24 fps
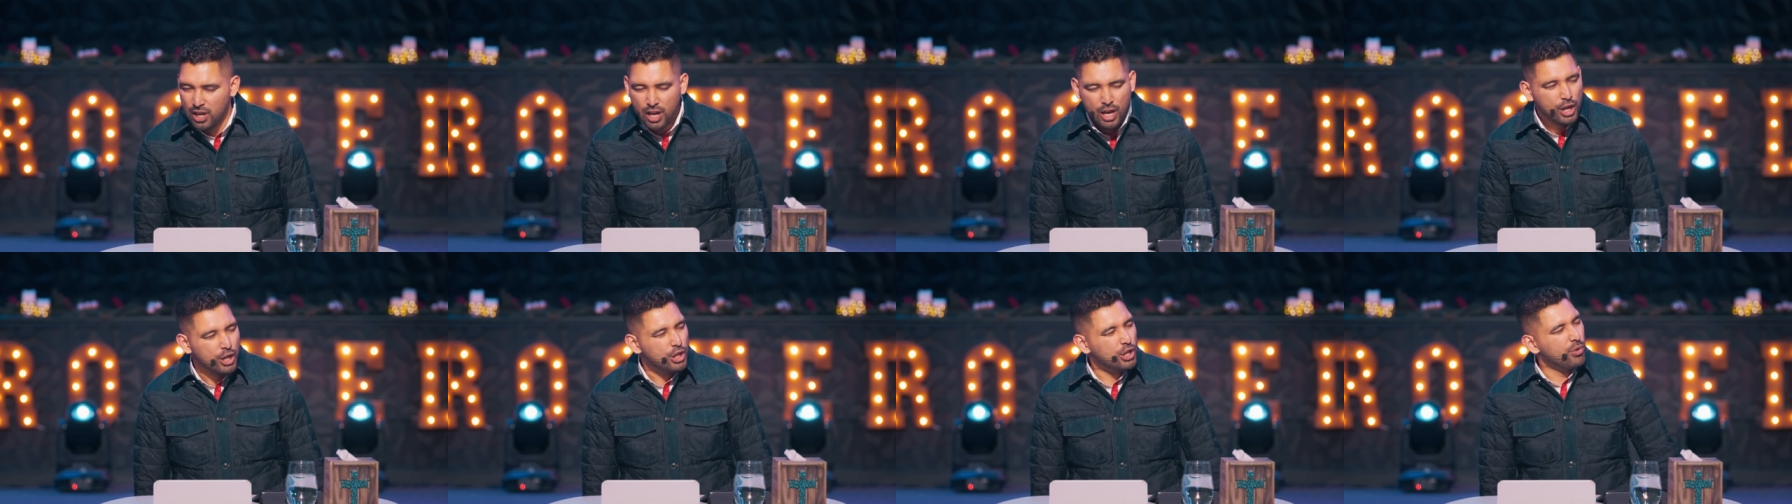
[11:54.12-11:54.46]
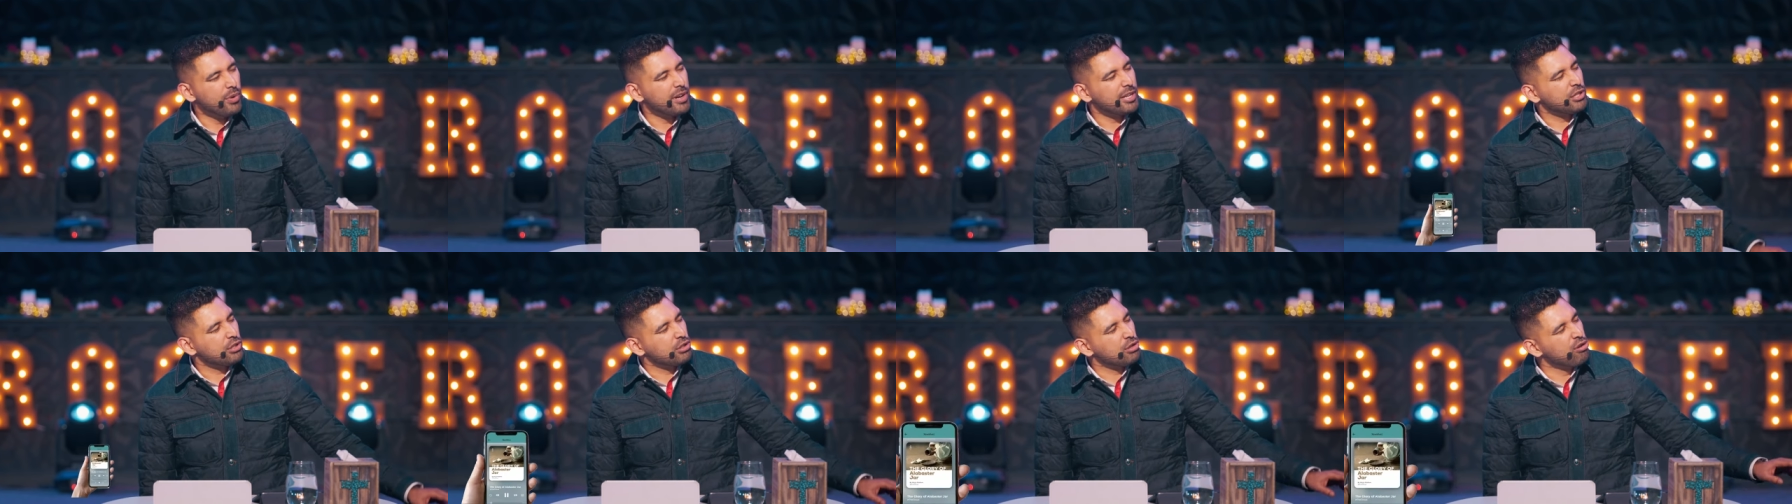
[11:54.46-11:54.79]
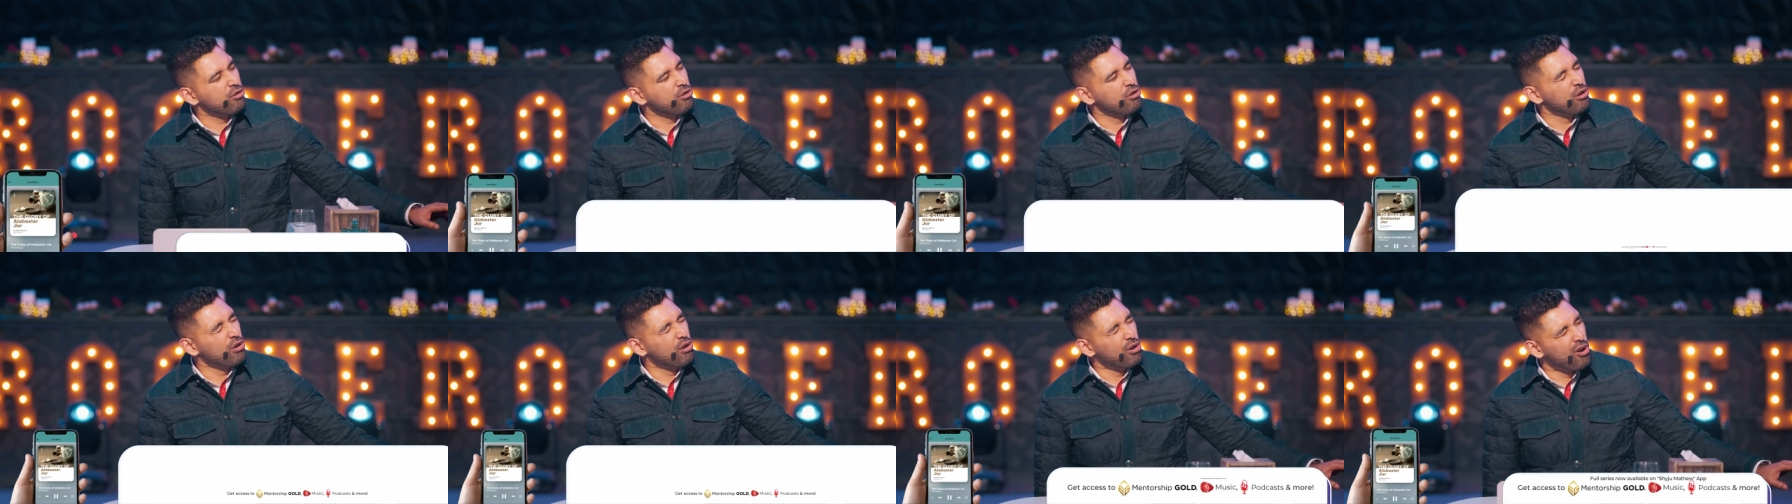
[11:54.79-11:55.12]
You were
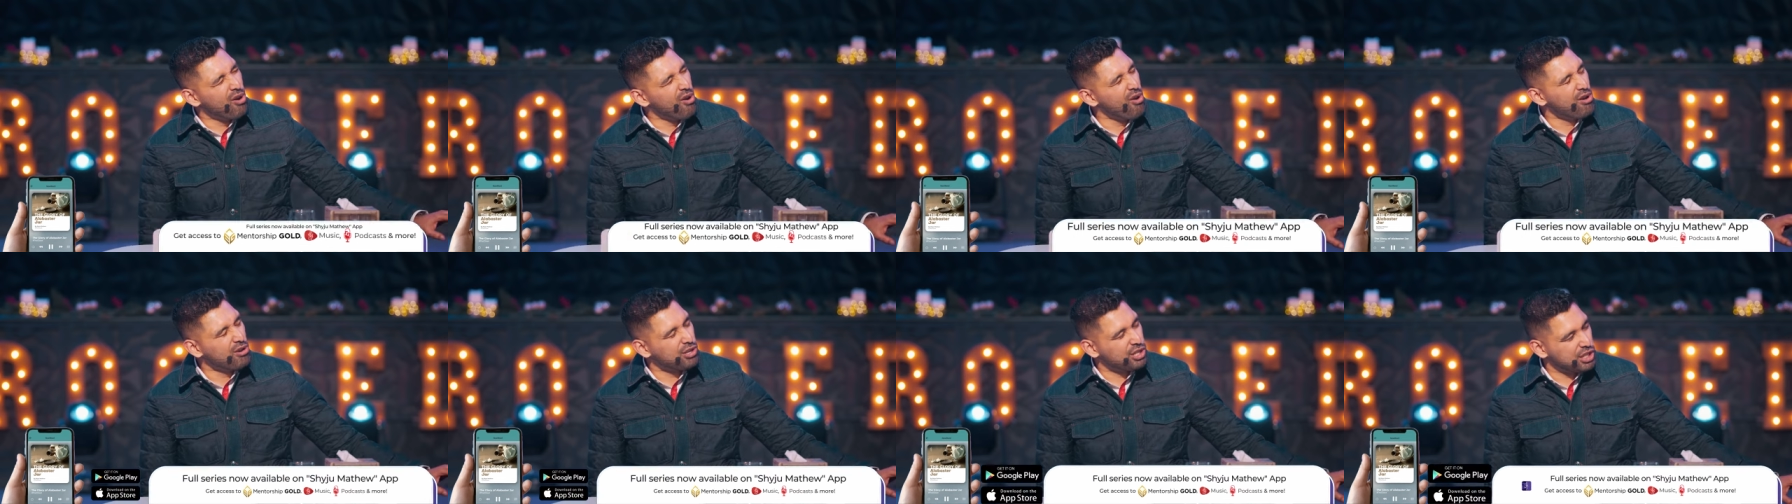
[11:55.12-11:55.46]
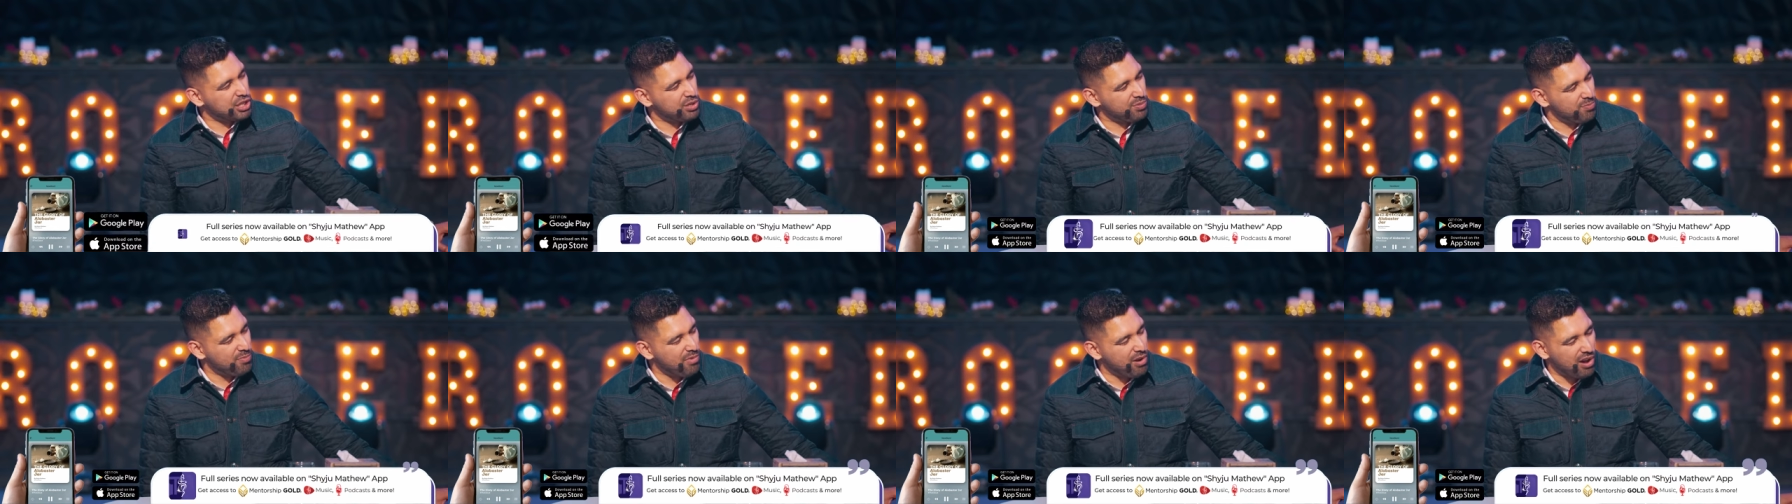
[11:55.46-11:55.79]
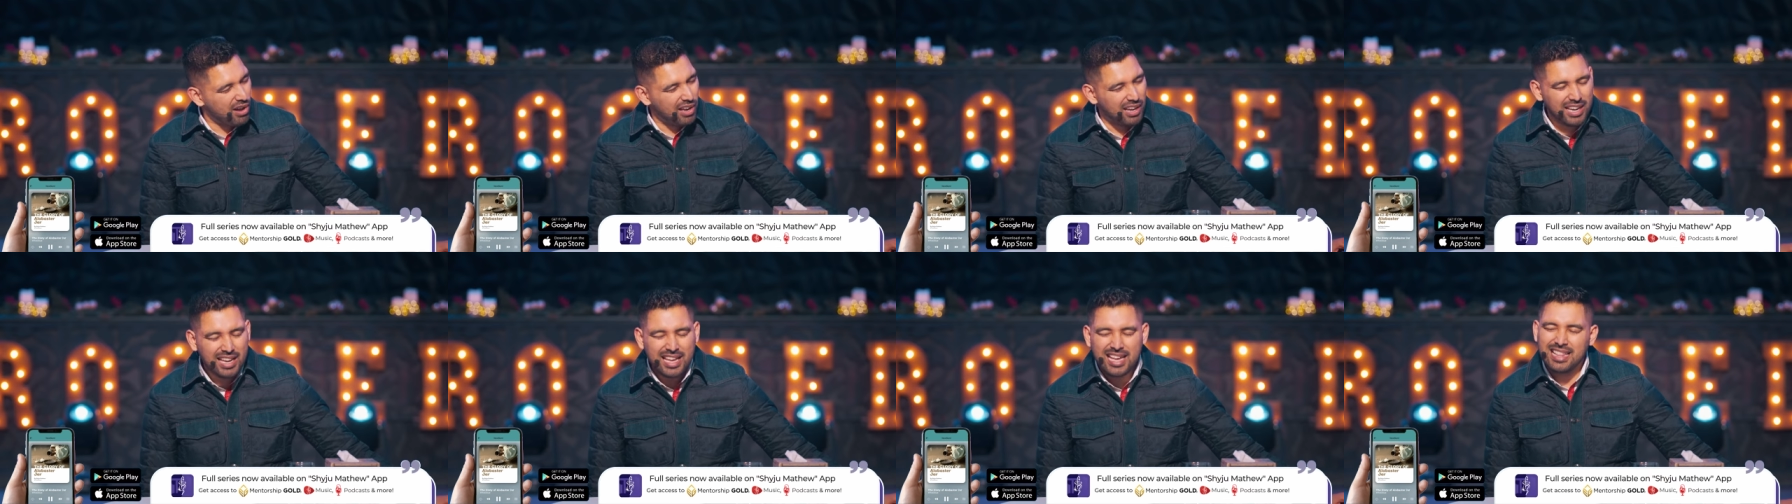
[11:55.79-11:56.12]
too
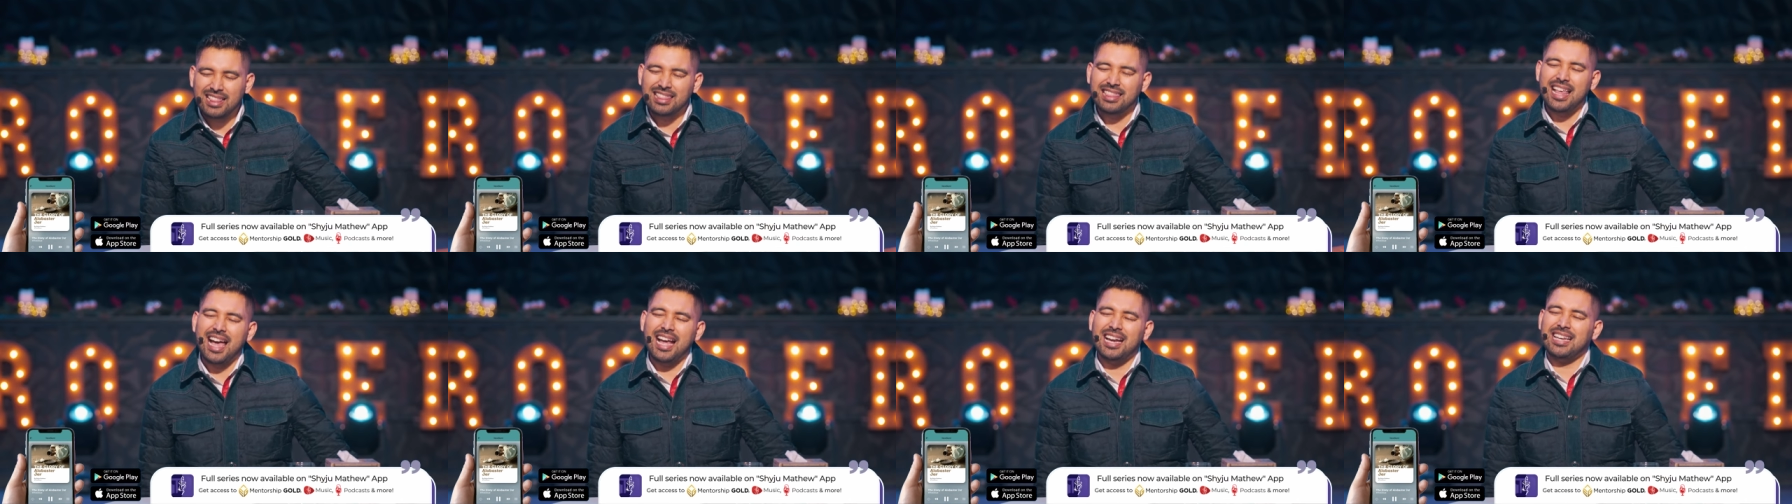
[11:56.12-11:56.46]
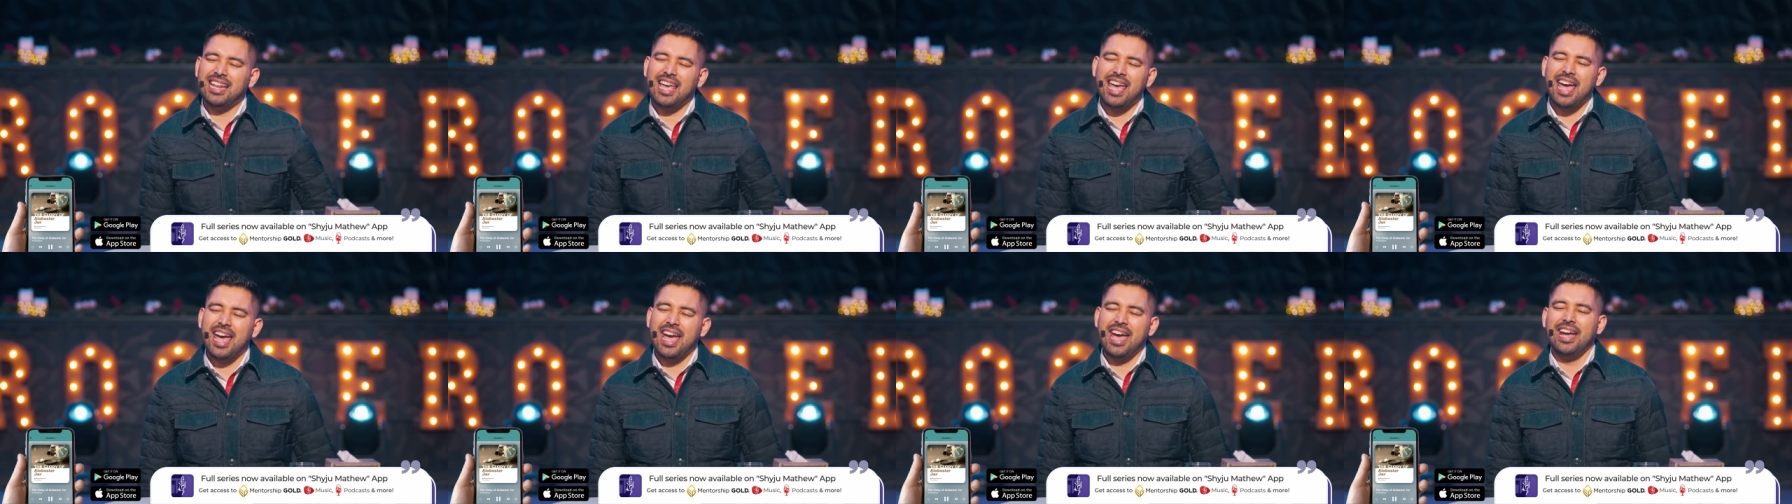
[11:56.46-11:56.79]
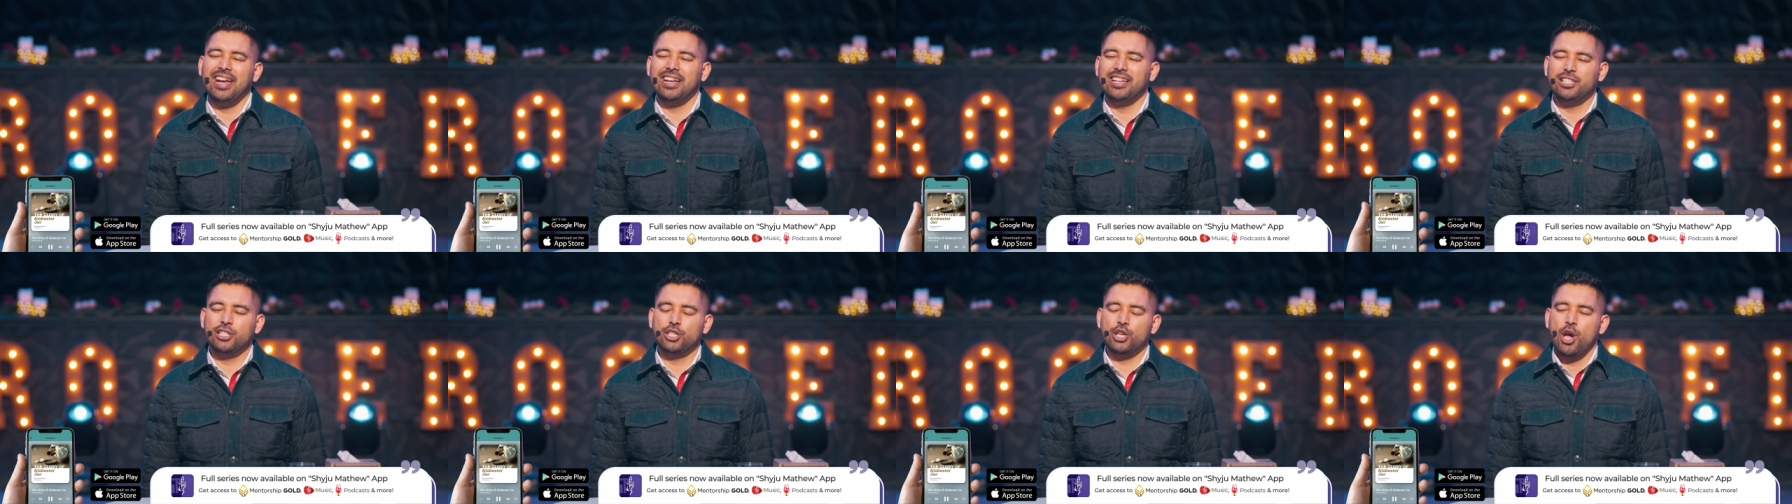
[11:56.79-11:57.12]
small in that
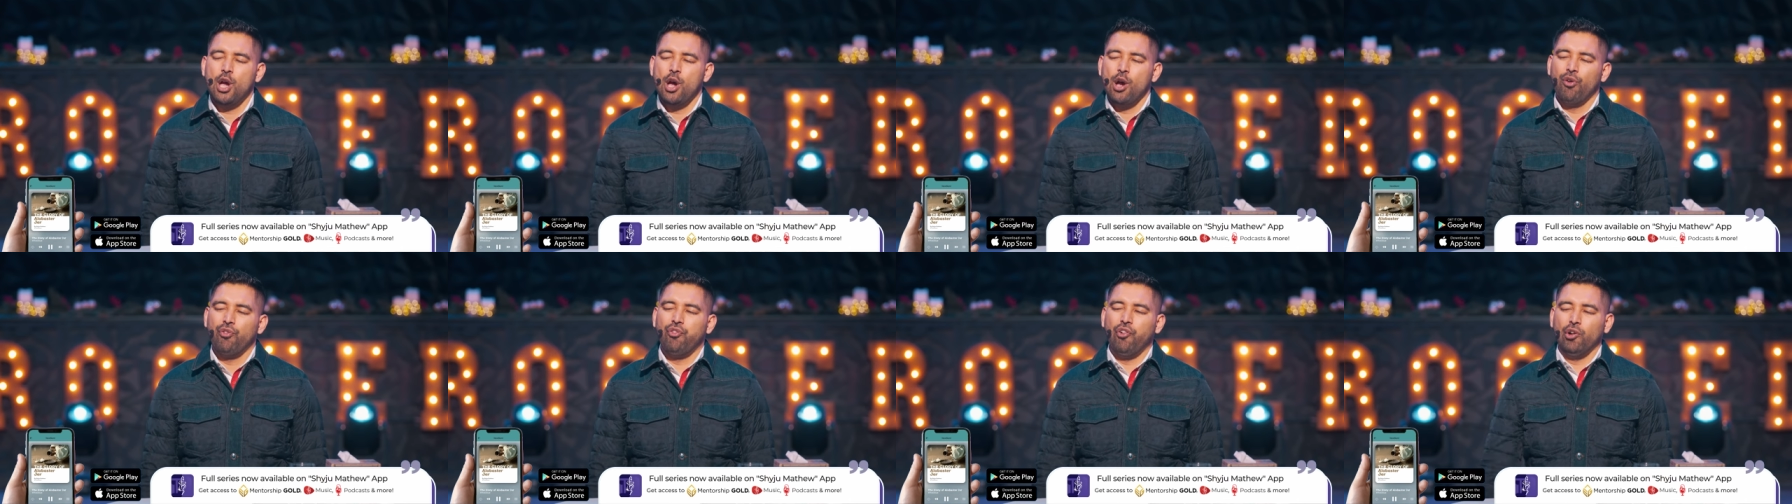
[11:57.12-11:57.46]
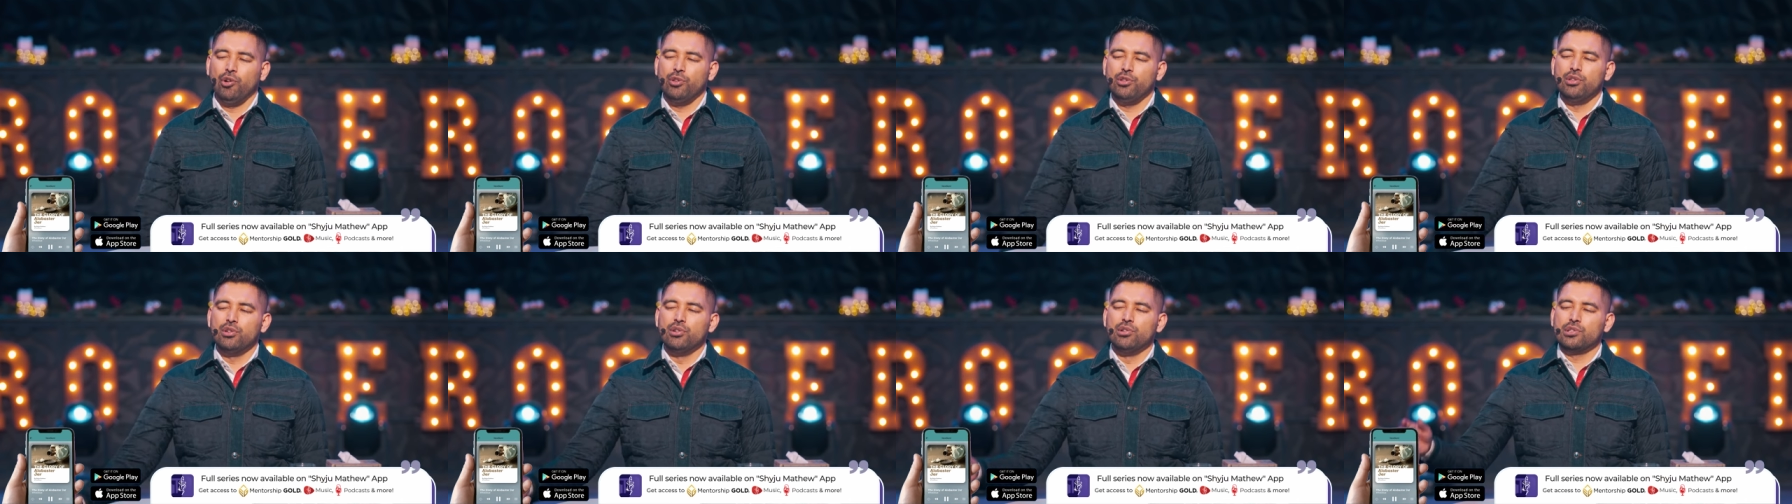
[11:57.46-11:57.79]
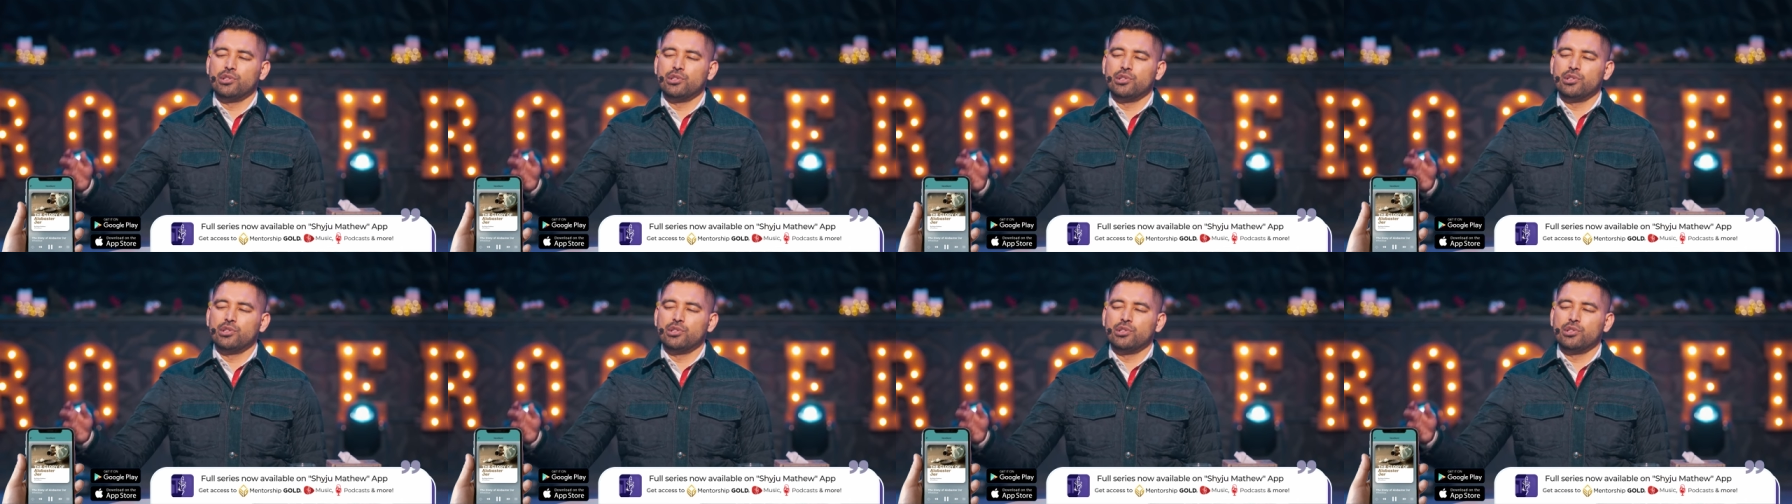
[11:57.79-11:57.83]
age for you